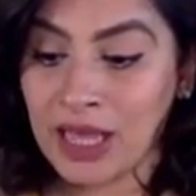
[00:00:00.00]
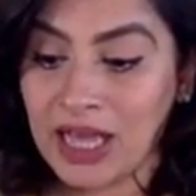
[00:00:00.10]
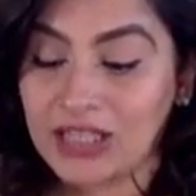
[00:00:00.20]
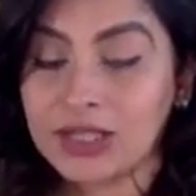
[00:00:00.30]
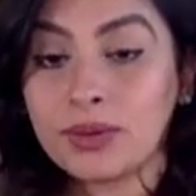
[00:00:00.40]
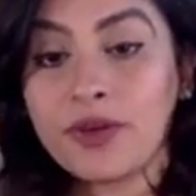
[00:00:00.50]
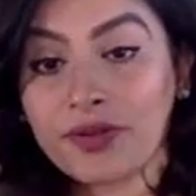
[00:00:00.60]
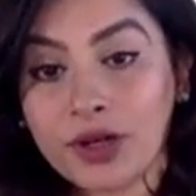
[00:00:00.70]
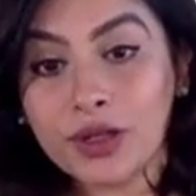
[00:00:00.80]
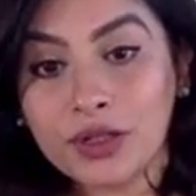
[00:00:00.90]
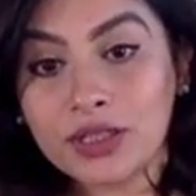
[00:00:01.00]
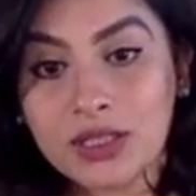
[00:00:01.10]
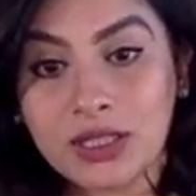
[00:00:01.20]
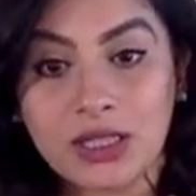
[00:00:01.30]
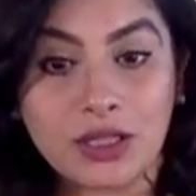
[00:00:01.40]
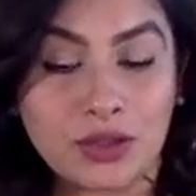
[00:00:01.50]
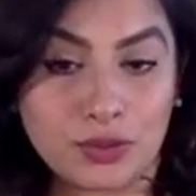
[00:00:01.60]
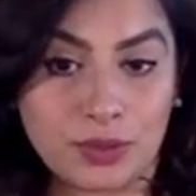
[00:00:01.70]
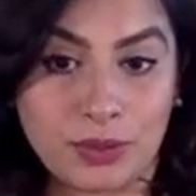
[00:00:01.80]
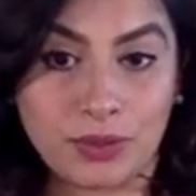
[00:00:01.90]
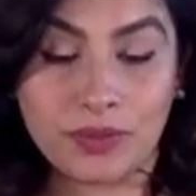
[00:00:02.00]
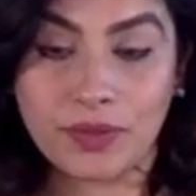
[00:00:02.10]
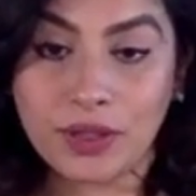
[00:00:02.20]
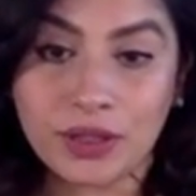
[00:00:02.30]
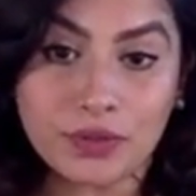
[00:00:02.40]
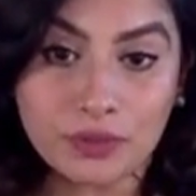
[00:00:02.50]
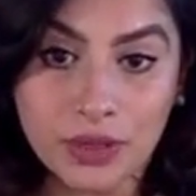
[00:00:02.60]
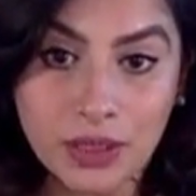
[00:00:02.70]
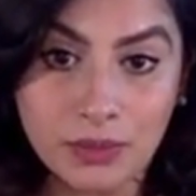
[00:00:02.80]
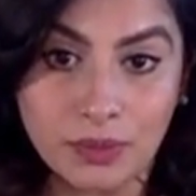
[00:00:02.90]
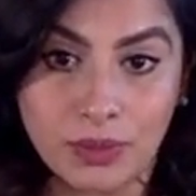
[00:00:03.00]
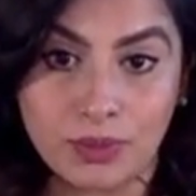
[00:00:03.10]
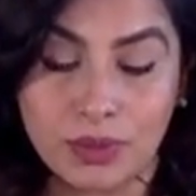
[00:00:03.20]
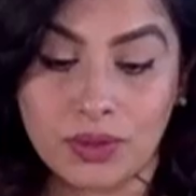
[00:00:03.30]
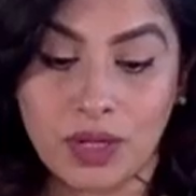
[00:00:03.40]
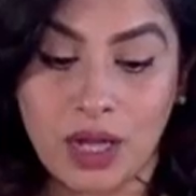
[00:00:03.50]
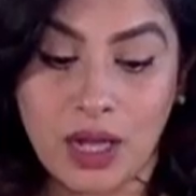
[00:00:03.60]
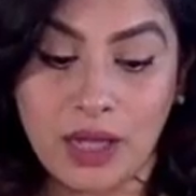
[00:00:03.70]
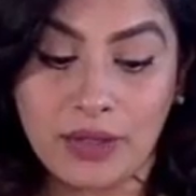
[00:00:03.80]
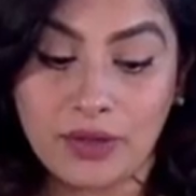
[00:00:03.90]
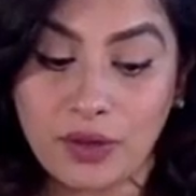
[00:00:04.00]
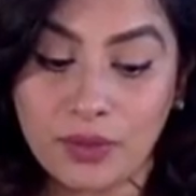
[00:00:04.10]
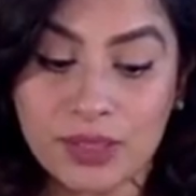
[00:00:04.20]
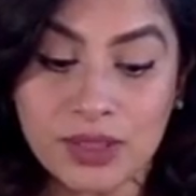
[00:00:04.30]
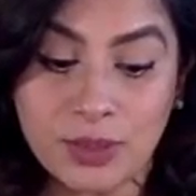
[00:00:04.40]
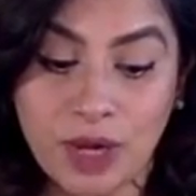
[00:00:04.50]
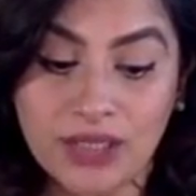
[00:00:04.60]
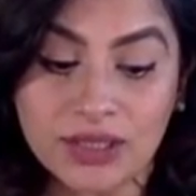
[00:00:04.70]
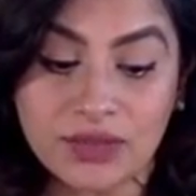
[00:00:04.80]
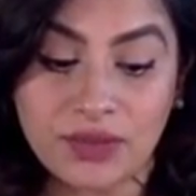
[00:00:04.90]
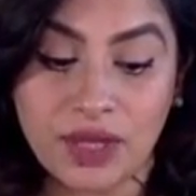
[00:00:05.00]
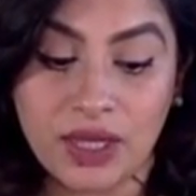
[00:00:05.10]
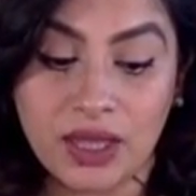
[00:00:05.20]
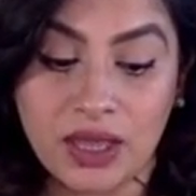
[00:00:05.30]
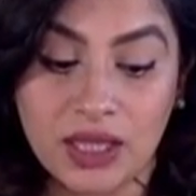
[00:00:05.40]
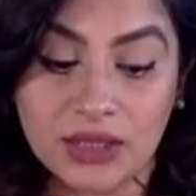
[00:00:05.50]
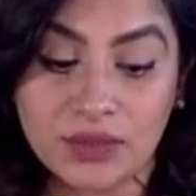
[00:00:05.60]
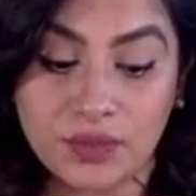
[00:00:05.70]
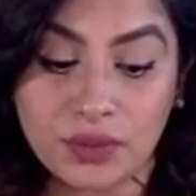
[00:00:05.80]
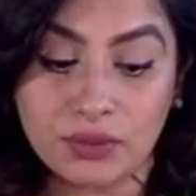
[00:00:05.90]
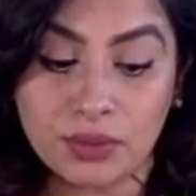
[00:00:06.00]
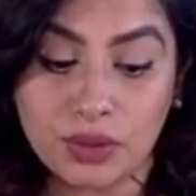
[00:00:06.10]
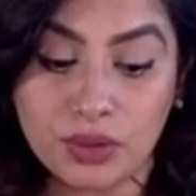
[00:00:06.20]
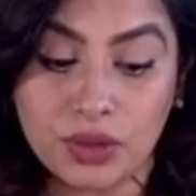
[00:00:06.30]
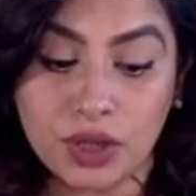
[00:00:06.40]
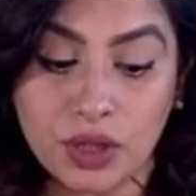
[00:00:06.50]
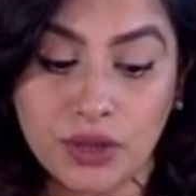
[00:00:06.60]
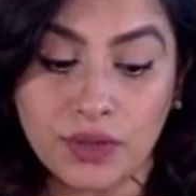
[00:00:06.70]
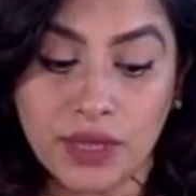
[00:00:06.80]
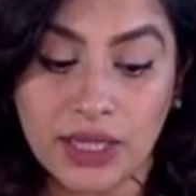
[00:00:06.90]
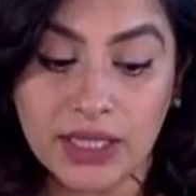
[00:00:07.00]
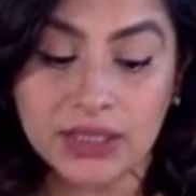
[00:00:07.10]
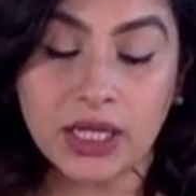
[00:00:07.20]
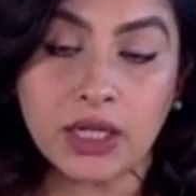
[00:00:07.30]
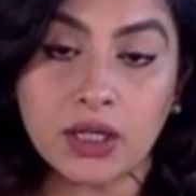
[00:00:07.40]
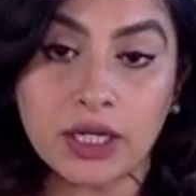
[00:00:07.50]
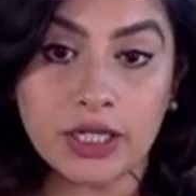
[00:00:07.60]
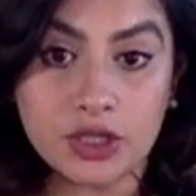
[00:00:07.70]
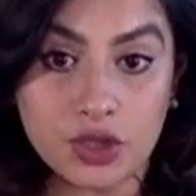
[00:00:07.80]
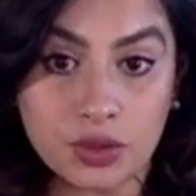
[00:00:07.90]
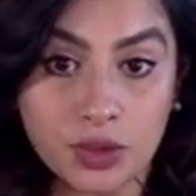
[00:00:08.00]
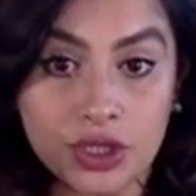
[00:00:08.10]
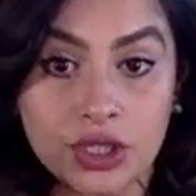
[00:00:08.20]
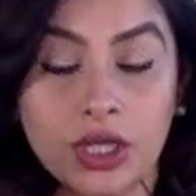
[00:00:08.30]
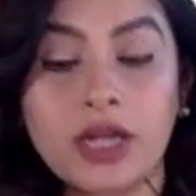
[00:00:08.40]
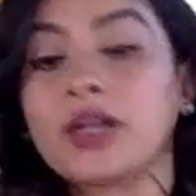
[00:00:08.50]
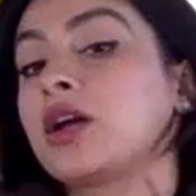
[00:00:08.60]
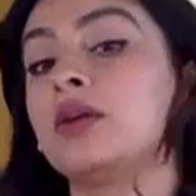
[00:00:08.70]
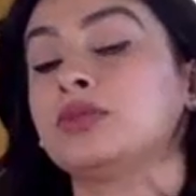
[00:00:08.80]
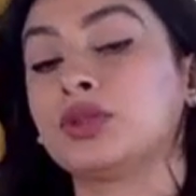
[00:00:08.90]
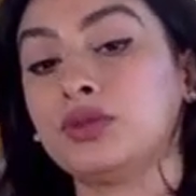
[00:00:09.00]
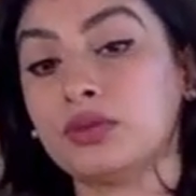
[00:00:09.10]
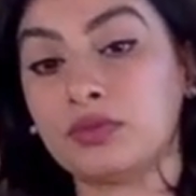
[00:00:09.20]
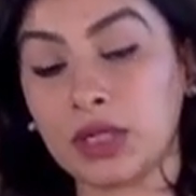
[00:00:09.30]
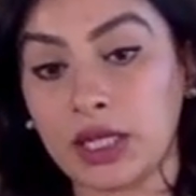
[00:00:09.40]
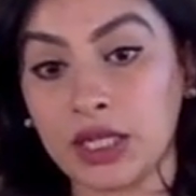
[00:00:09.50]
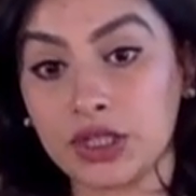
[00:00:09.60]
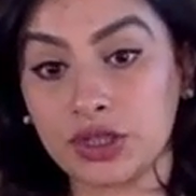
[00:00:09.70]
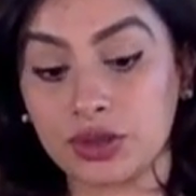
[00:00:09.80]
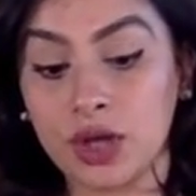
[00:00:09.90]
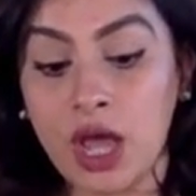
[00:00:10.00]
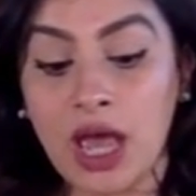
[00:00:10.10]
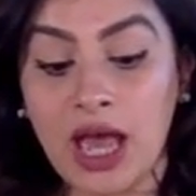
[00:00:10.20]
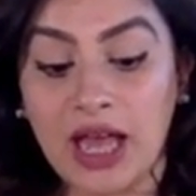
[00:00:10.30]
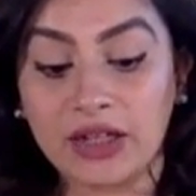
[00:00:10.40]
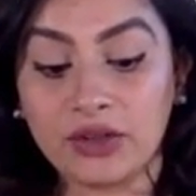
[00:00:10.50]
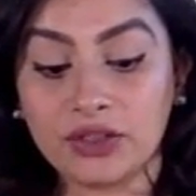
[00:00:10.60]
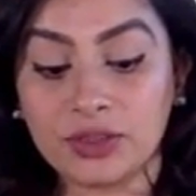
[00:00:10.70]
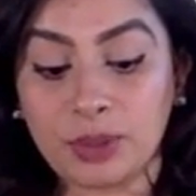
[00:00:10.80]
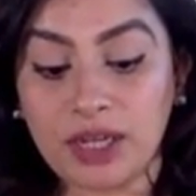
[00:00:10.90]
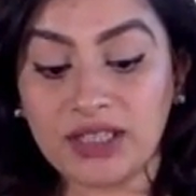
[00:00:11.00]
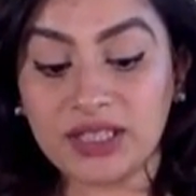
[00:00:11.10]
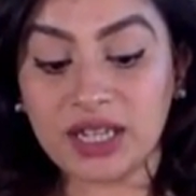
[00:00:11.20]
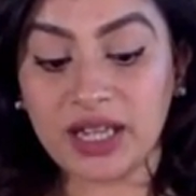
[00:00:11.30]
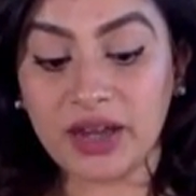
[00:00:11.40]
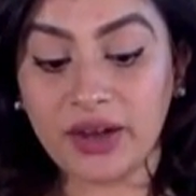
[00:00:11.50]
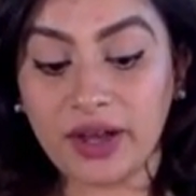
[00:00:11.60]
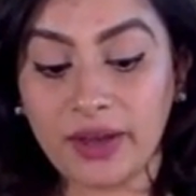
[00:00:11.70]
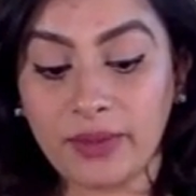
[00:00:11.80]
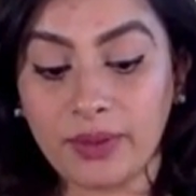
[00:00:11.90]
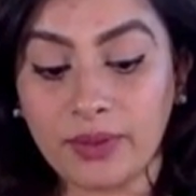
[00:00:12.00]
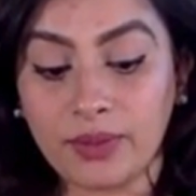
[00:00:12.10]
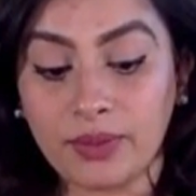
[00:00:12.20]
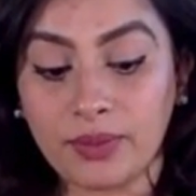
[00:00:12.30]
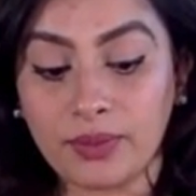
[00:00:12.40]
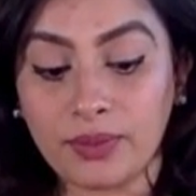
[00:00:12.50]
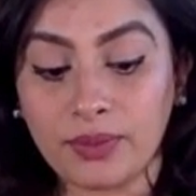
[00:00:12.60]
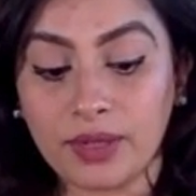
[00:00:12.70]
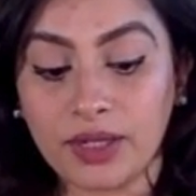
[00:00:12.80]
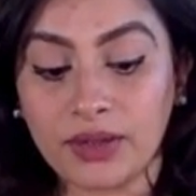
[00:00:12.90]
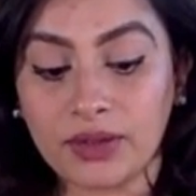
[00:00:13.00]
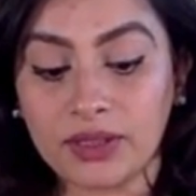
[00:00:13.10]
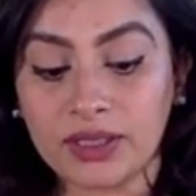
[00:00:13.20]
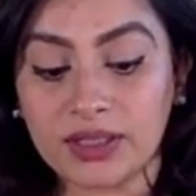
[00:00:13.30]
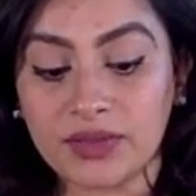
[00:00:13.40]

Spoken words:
And so we're very good at seeing through people, very good at reading people. And don't be surprised if in this full moon, a lot of things, like a lot of intuition kind of comes through and really hits you. And you're surprised at like, okay, where did all of this